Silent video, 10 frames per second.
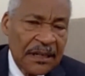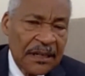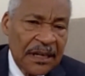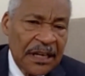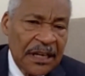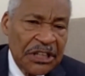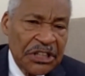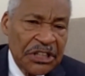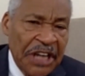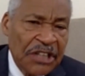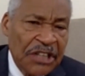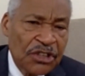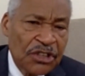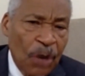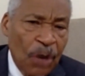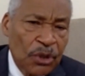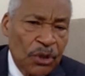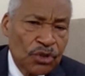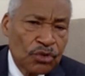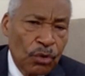It changes our
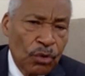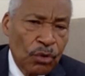story.